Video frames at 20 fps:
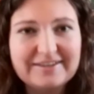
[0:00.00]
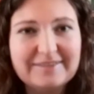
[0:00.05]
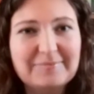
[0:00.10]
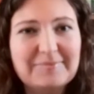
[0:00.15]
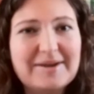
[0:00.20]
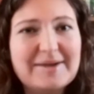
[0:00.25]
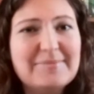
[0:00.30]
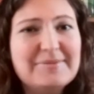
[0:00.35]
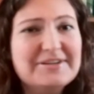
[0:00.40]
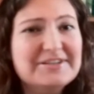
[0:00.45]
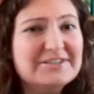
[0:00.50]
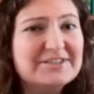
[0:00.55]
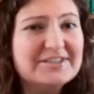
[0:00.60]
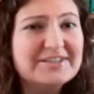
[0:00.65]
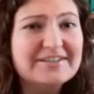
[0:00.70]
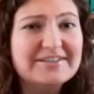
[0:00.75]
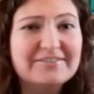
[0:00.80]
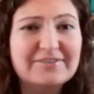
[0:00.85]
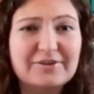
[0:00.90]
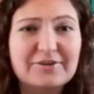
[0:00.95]
maybe
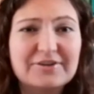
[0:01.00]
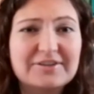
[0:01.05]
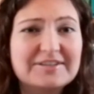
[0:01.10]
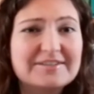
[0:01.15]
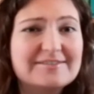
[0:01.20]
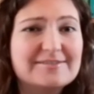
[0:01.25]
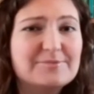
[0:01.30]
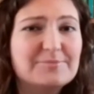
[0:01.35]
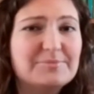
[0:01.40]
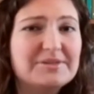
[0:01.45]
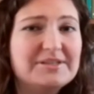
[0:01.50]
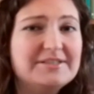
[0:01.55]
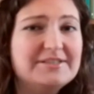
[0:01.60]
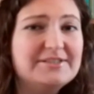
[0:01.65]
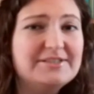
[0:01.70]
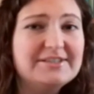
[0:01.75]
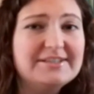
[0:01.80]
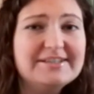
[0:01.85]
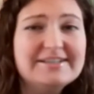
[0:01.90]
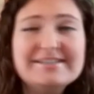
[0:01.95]
she thought it to be
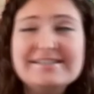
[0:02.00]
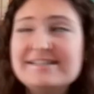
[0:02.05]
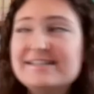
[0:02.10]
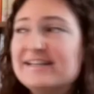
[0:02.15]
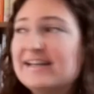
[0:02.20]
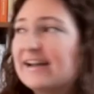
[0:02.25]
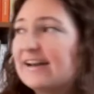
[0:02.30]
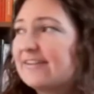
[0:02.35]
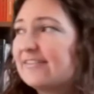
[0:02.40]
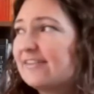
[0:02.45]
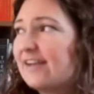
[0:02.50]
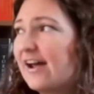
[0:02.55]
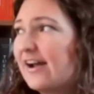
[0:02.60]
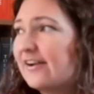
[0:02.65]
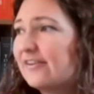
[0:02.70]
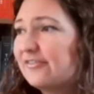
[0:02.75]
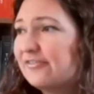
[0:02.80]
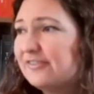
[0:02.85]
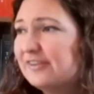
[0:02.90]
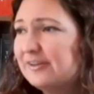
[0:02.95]
cheesy and
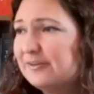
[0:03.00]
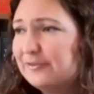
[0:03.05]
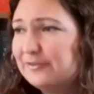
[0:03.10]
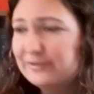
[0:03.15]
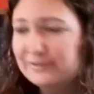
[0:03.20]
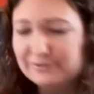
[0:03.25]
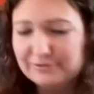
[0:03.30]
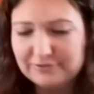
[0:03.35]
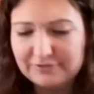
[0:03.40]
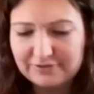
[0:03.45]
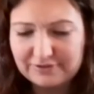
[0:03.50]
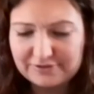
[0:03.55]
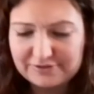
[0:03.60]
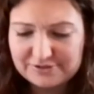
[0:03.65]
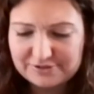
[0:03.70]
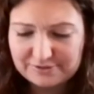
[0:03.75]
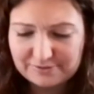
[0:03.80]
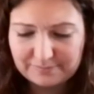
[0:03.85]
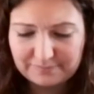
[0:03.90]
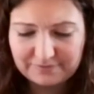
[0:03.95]
like feel good or
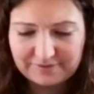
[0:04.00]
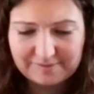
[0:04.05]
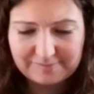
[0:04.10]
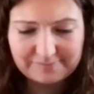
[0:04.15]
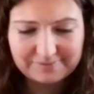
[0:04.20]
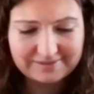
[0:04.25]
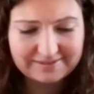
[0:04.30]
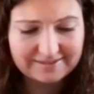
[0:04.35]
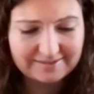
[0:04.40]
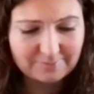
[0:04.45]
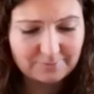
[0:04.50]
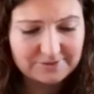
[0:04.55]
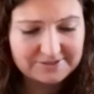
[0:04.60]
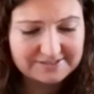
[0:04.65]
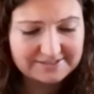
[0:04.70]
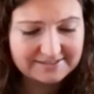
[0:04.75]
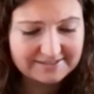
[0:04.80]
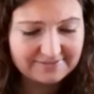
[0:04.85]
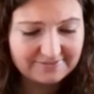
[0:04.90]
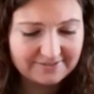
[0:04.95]
something, but it
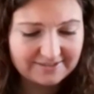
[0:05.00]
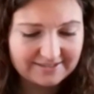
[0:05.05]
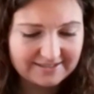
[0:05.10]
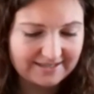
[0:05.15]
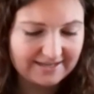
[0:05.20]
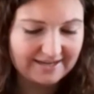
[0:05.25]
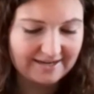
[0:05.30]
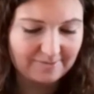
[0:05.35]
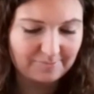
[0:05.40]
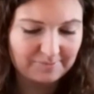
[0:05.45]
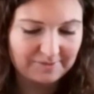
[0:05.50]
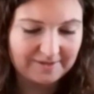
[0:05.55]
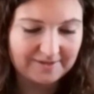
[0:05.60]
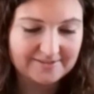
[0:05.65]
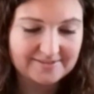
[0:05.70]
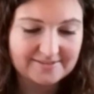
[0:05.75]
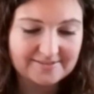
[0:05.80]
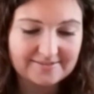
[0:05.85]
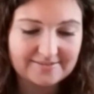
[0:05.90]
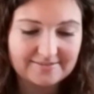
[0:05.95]
wasn't even that
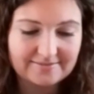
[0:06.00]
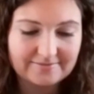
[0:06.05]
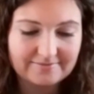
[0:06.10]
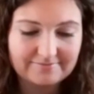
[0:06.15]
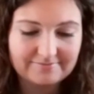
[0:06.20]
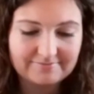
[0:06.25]
because